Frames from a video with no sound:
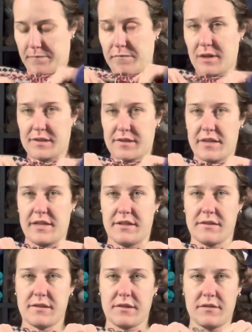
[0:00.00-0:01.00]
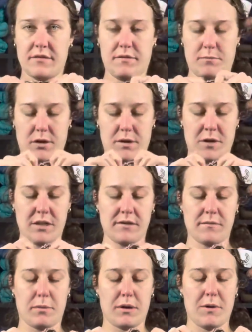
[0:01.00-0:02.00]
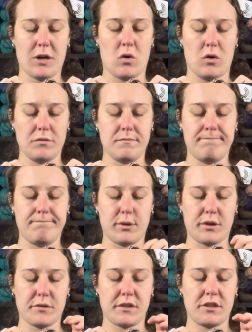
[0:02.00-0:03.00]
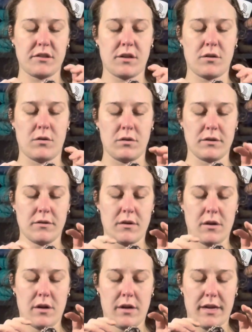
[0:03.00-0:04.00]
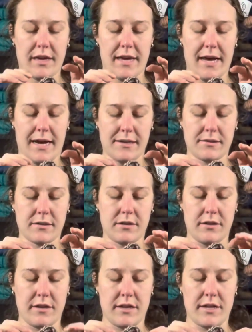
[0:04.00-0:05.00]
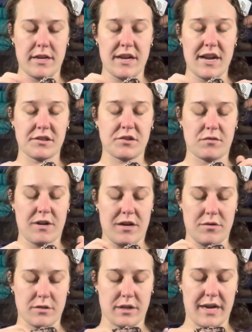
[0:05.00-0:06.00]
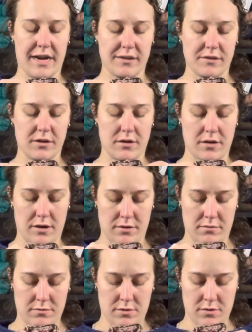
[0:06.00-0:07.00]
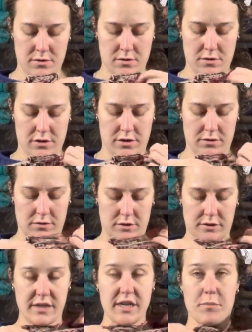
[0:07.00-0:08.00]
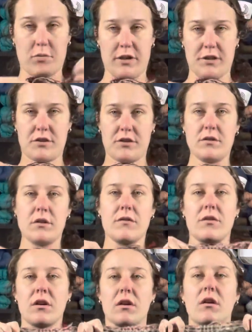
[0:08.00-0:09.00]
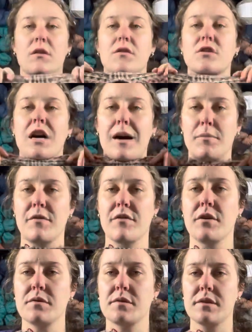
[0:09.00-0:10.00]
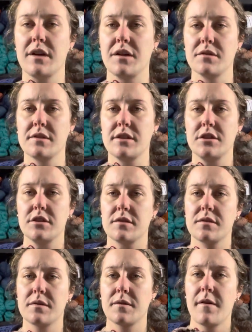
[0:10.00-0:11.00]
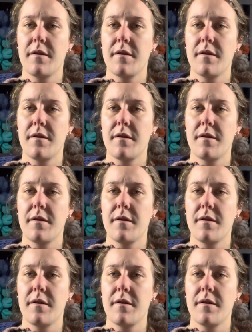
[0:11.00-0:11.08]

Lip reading: that's this. Put them on hold, put those stitches on hold, cast, and then the next round cast on a steek bridge over top of those held stitches,